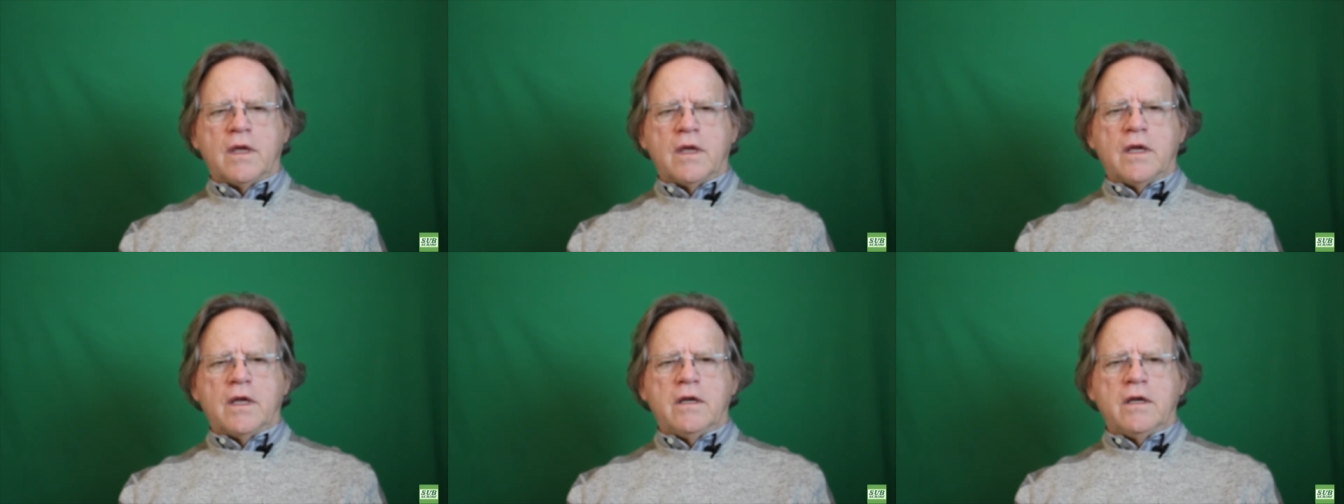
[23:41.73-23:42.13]

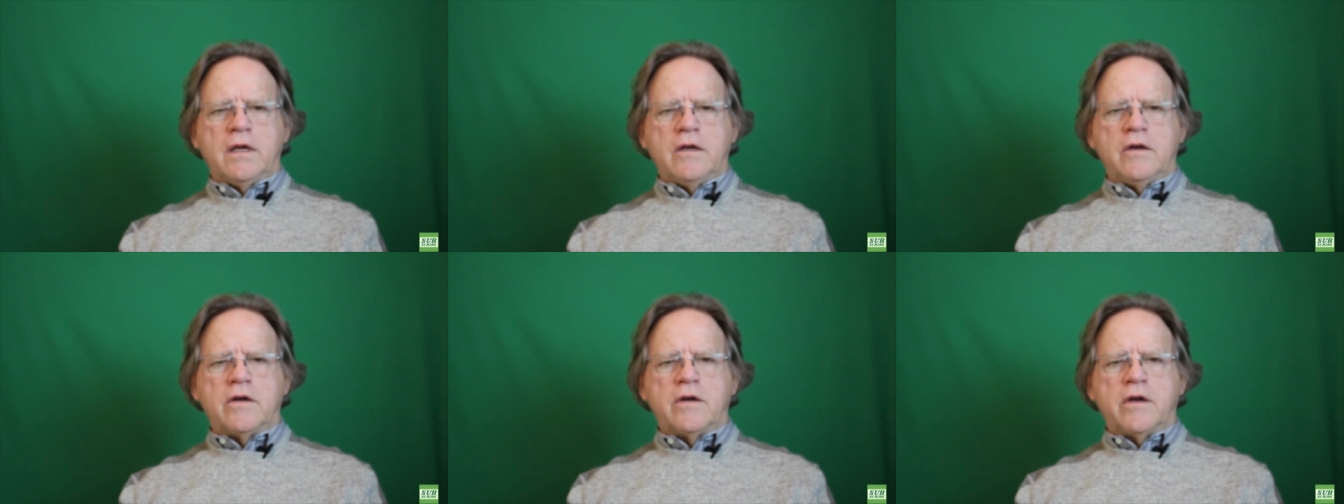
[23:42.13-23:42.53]
Then
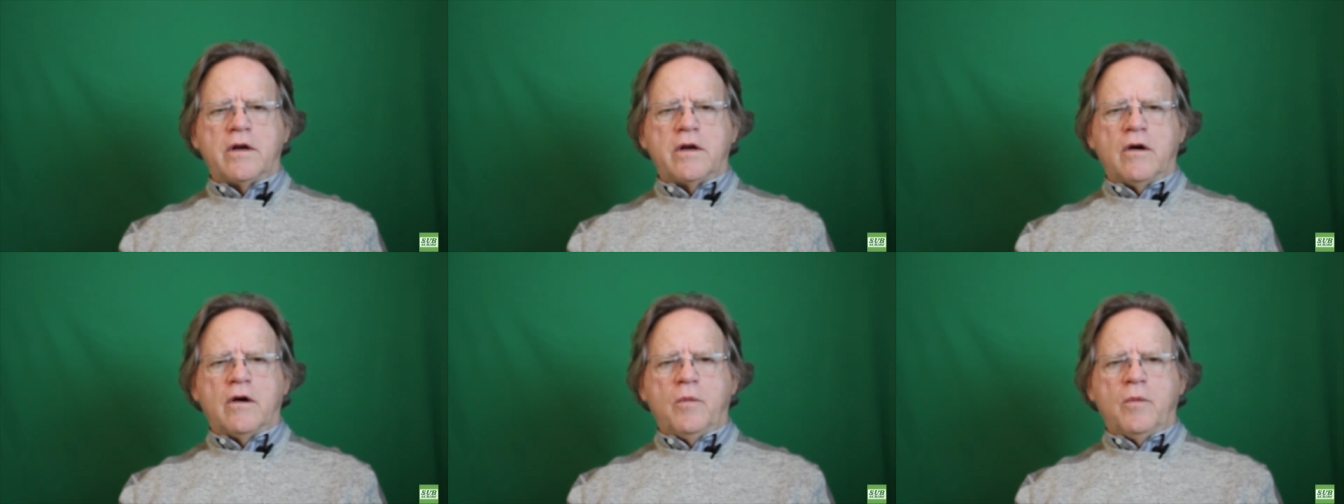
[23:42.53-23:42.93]
you're going to
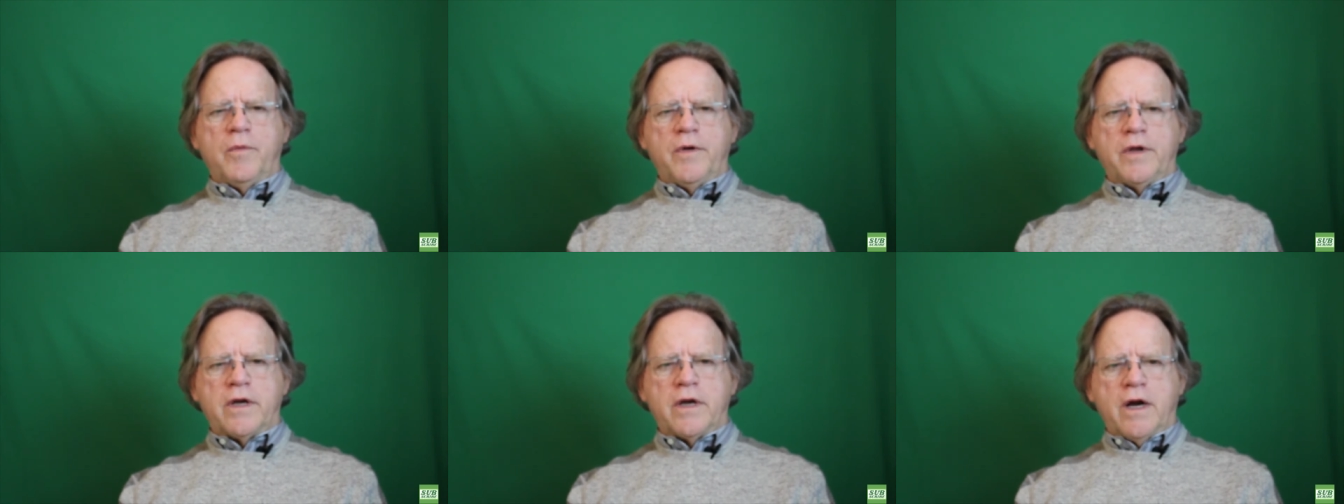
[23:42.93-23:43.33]
open
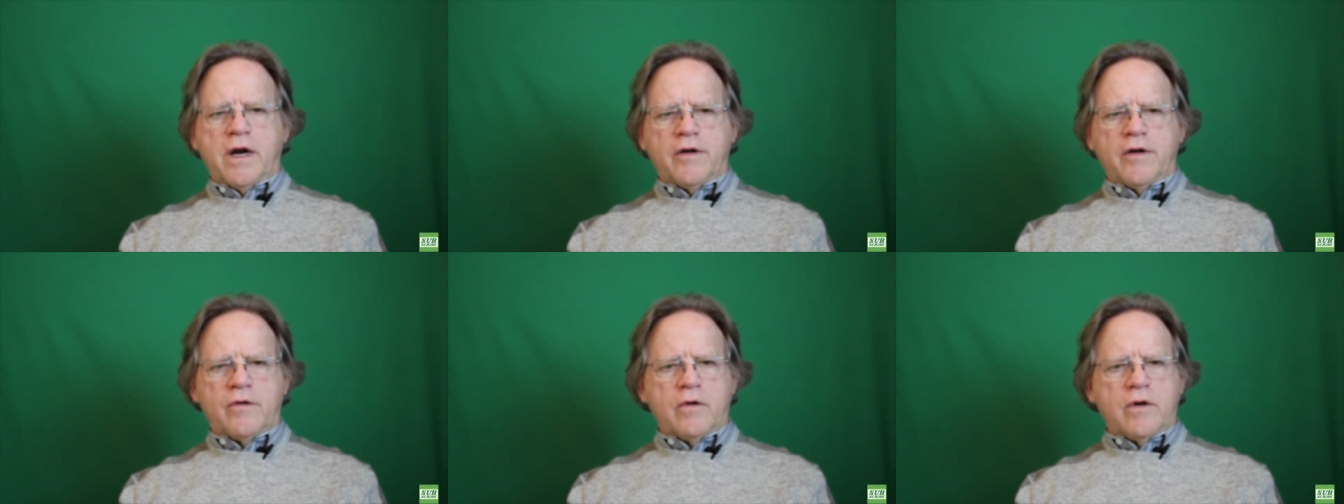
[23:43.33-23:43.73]
the car
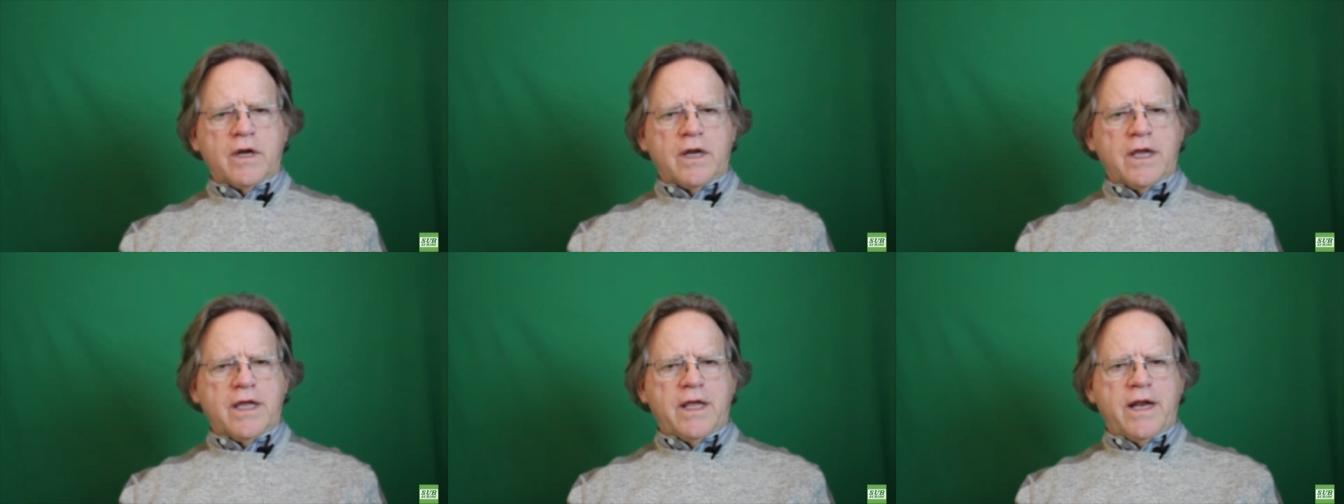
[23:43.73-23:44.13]
door and
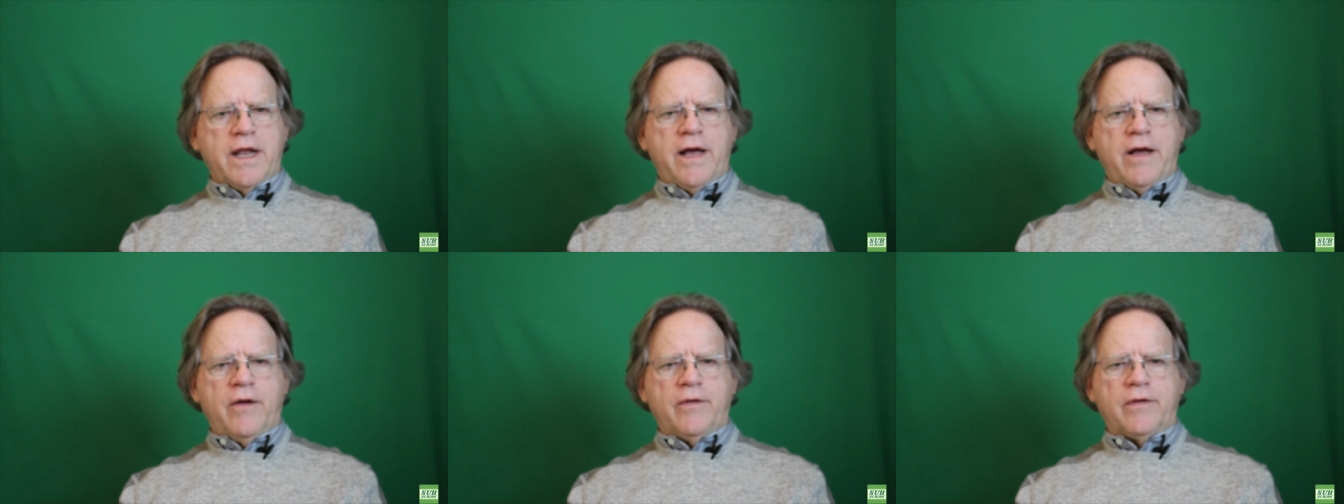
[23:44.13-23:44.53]
get
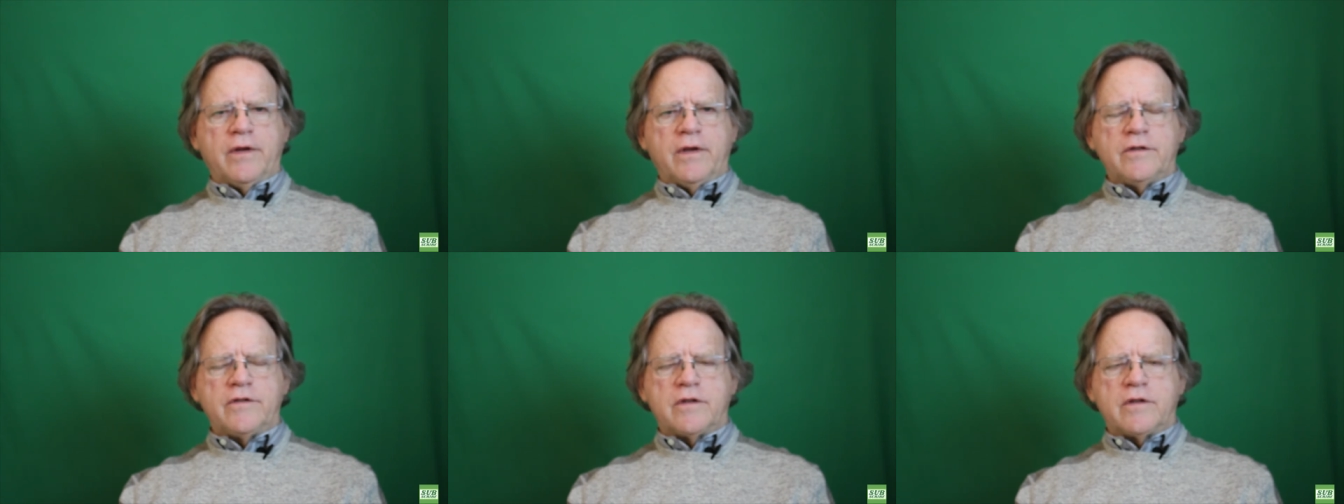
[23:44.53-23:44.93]
out
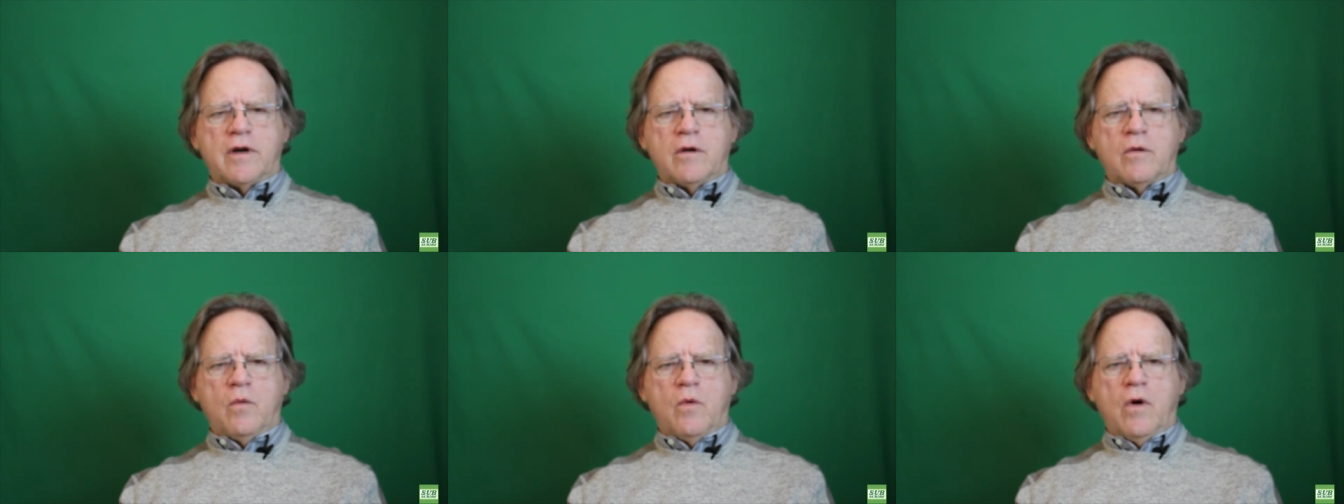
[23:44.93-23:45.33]
and
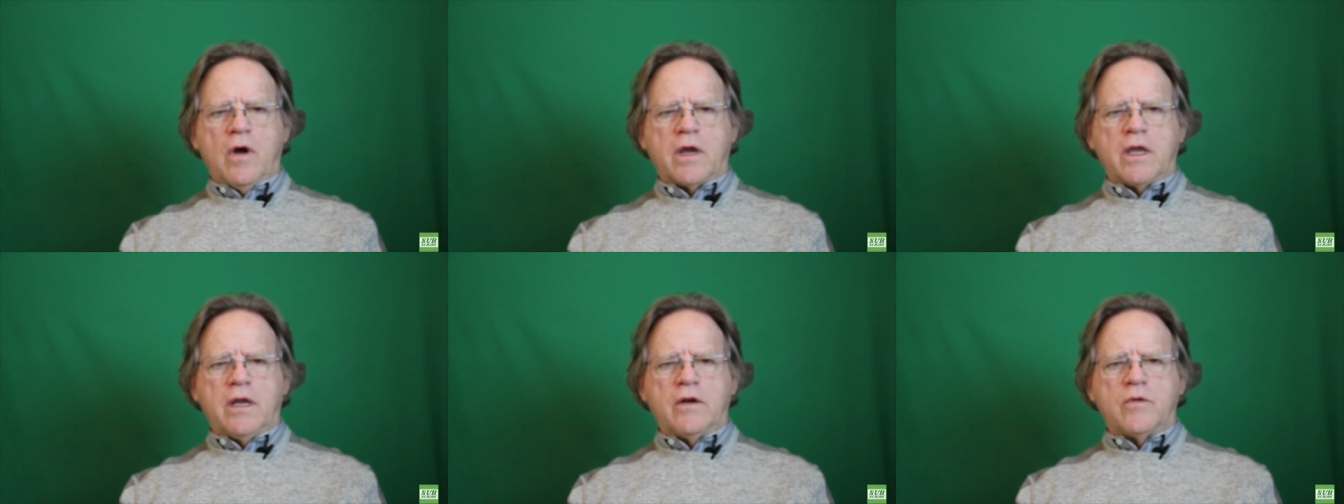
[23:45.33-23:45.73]
start
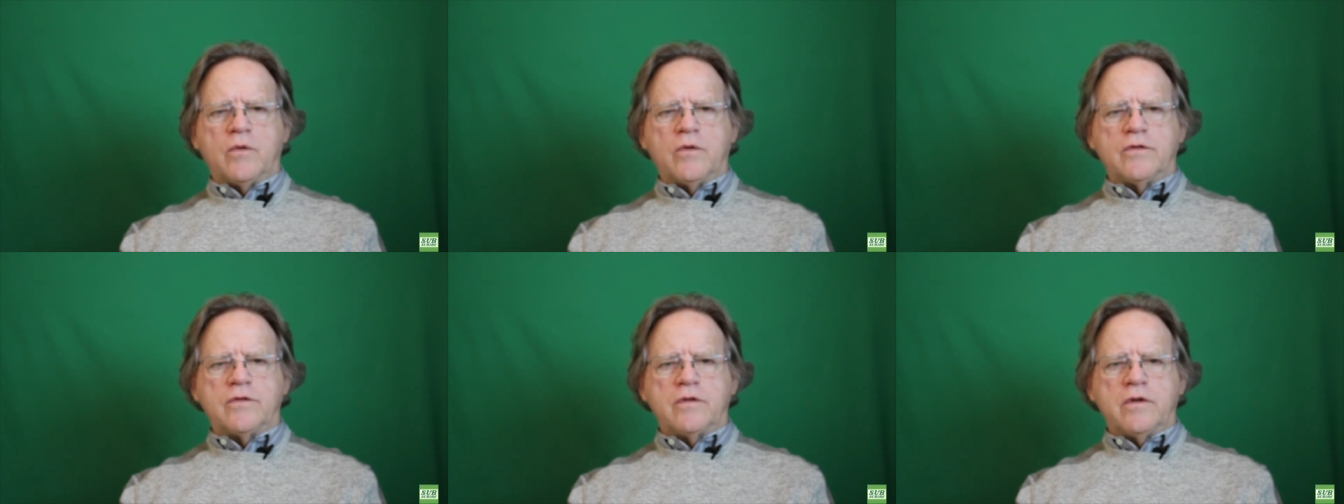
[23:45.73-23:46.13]
walking
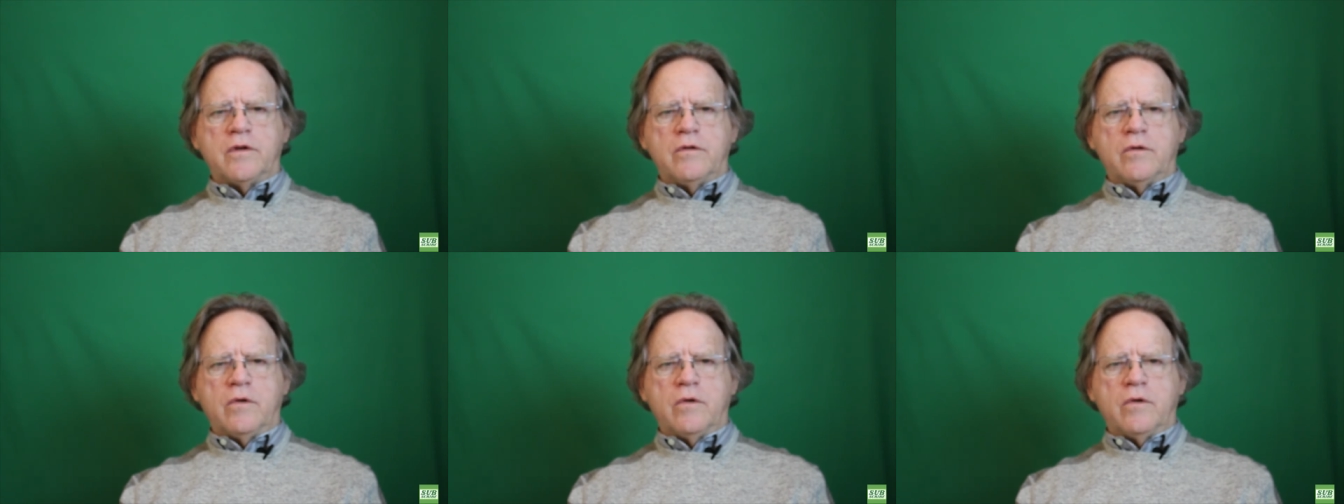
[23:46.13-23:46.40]
towards the door.